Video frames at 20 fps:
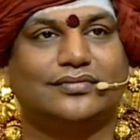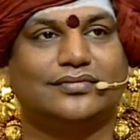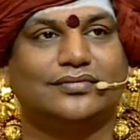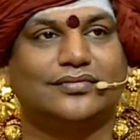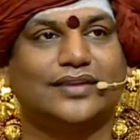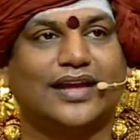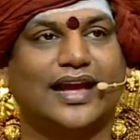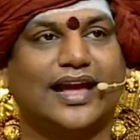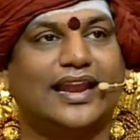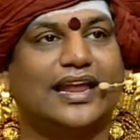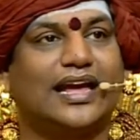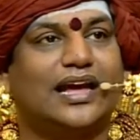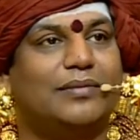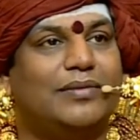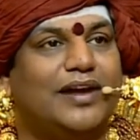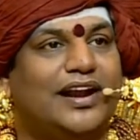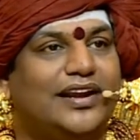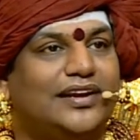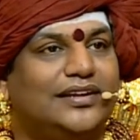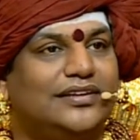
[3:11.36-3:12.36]

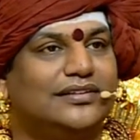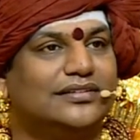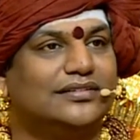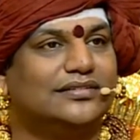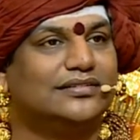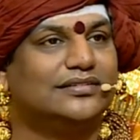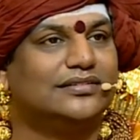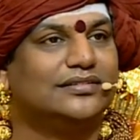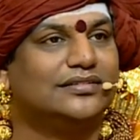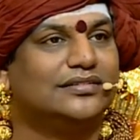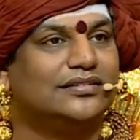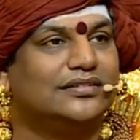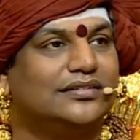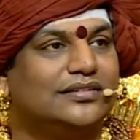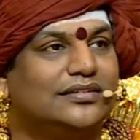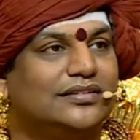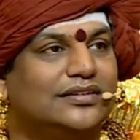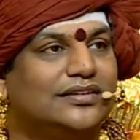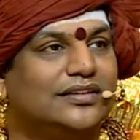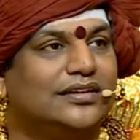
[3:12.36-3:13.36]
Allahabad,
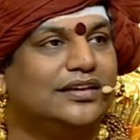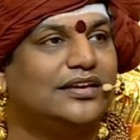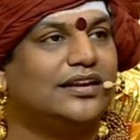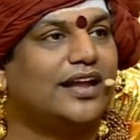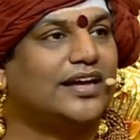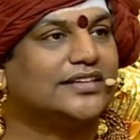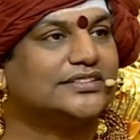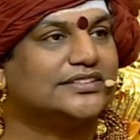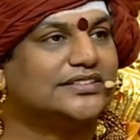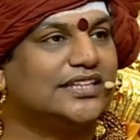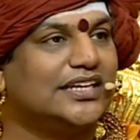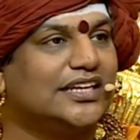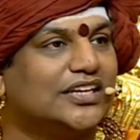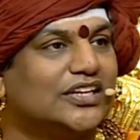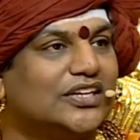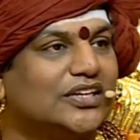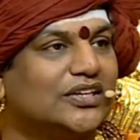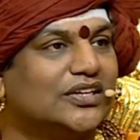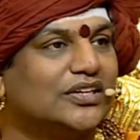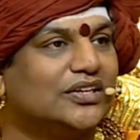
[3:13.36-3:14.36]
Nasik,
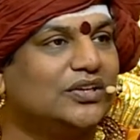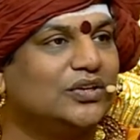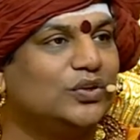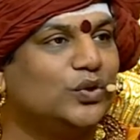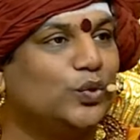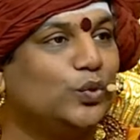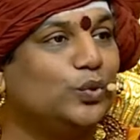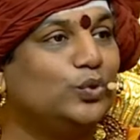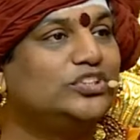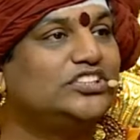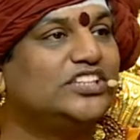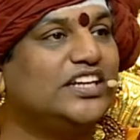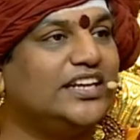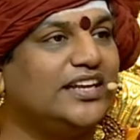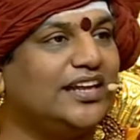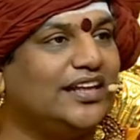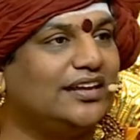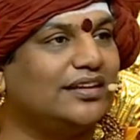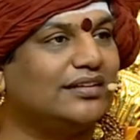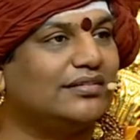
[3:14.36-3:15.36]

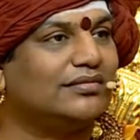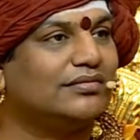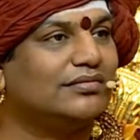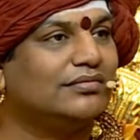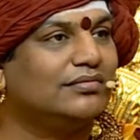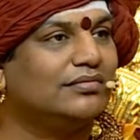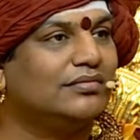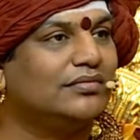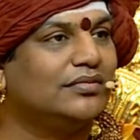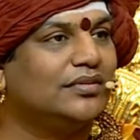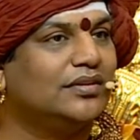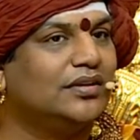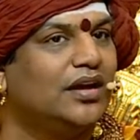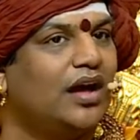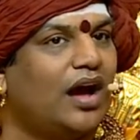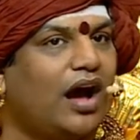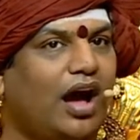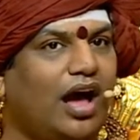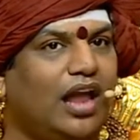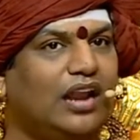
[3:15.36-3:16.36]
Ujjaini.
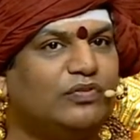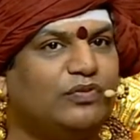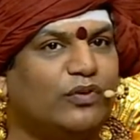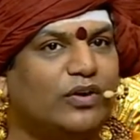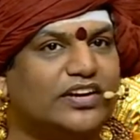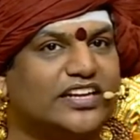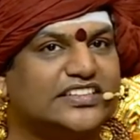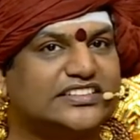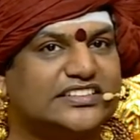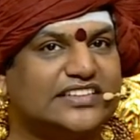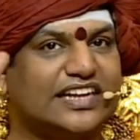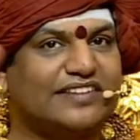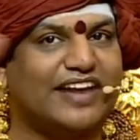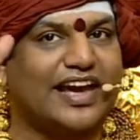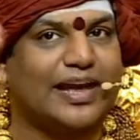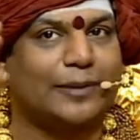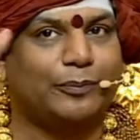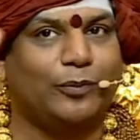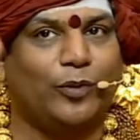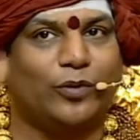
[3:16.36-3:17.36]
All four doesn't have
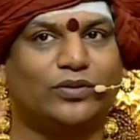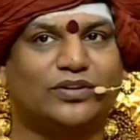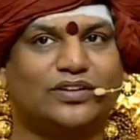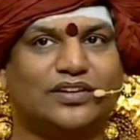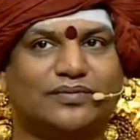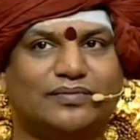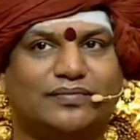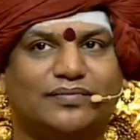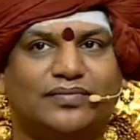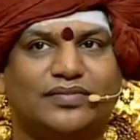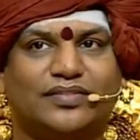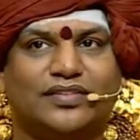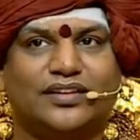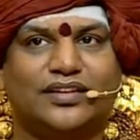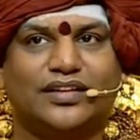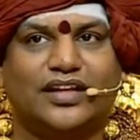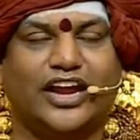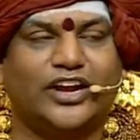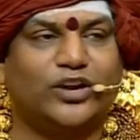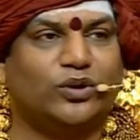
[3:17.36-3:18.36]
airport.
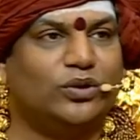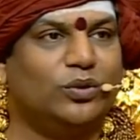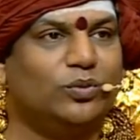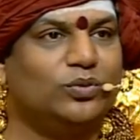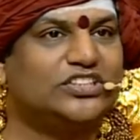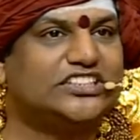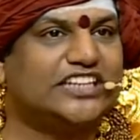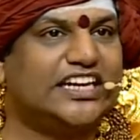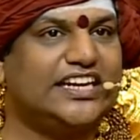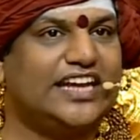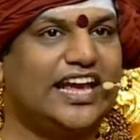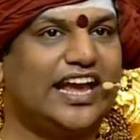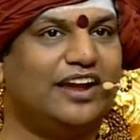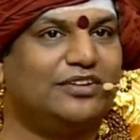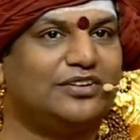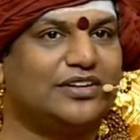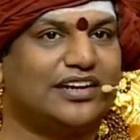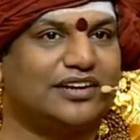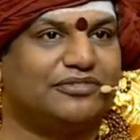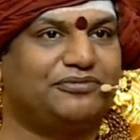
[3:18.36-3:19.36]
I don't know, Ujjaini I have to
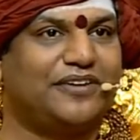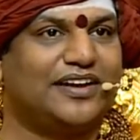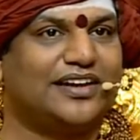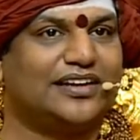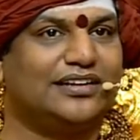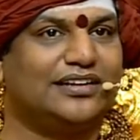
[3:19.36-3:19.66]
refer.